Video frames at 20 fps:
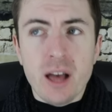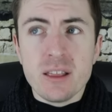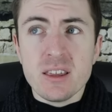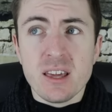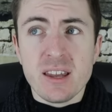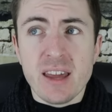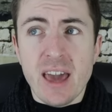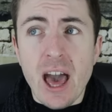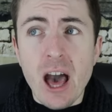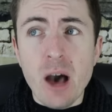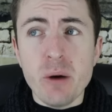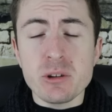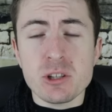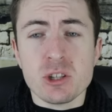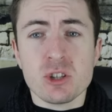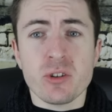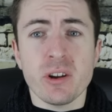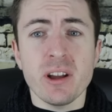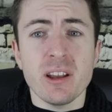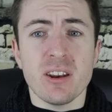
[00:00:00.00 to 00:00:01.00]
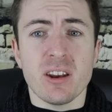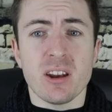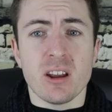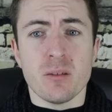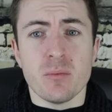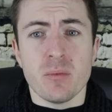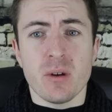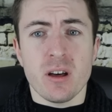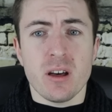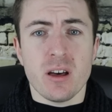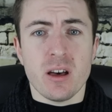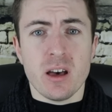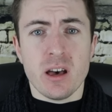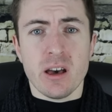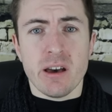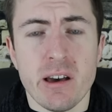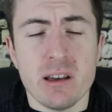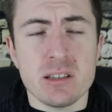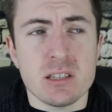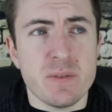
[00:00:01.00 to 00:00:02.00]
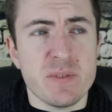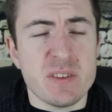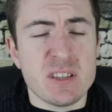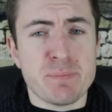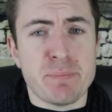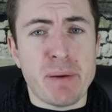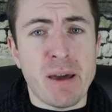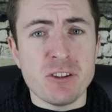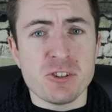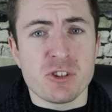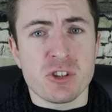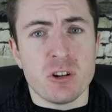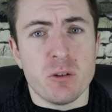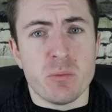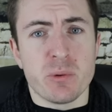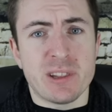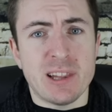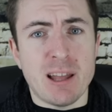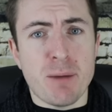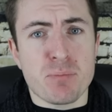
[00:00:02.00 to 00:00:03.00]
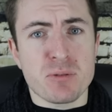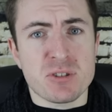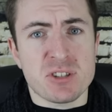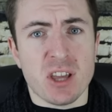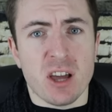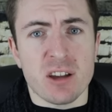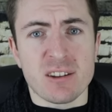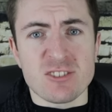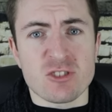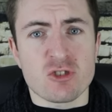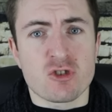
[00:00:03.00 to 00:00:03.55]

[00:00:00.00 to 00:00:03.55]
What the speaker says: And yet Howe has treated him as if he's a pensioner with leprosy on his